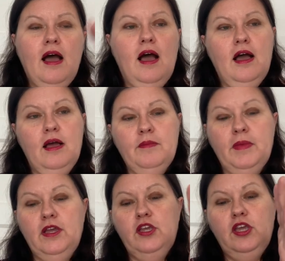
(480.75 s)

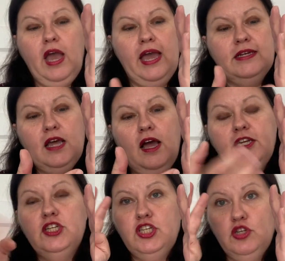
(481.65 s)
and I
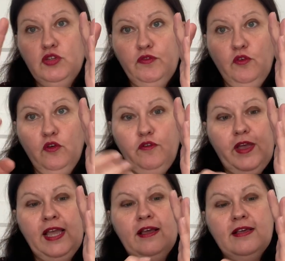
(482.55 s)
just use four
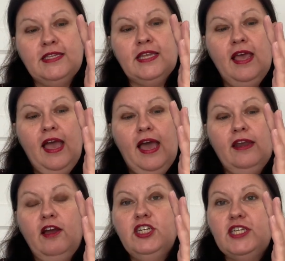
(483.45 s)
fingers
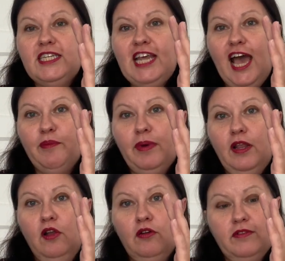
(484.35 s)
and I just tap
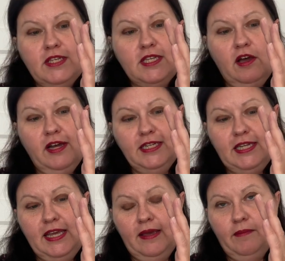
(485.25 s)
along the side
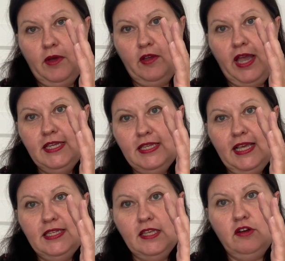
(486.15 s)
here. Okay, so
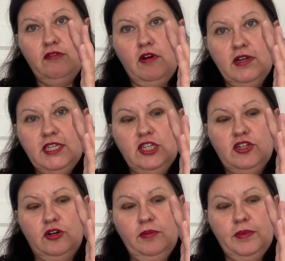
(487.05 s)
that's the karate
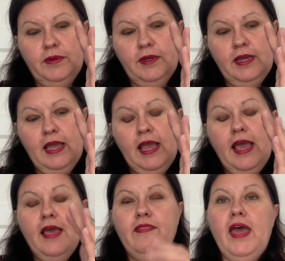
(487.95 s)
chop.
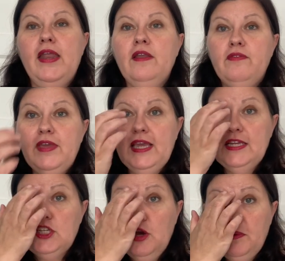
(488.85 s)
Then the
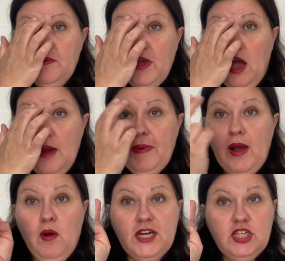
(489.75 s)
top of the
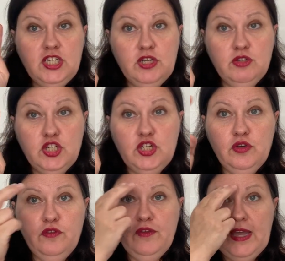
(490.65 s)
eyebrow, I just use
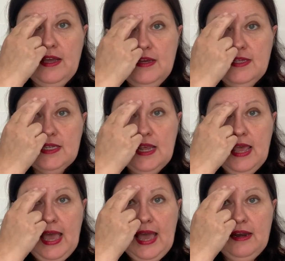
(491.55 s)
two fingers
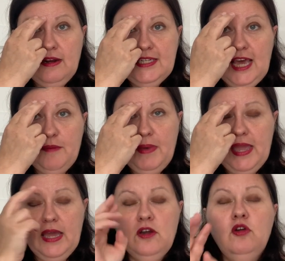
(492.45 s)
and I tap
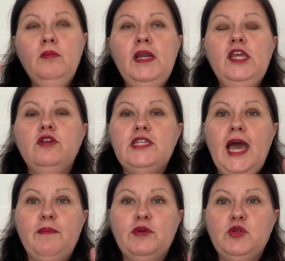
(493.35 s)
here. And normally you
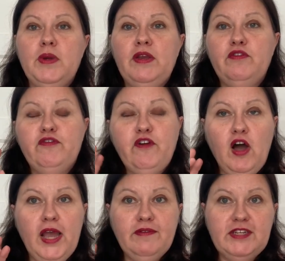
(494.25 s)
tap between
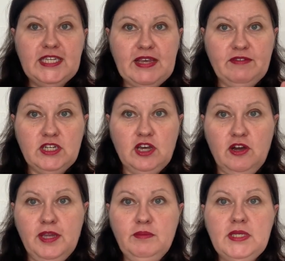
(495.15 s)
5 to 7
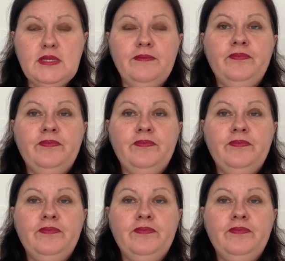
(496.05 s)
times.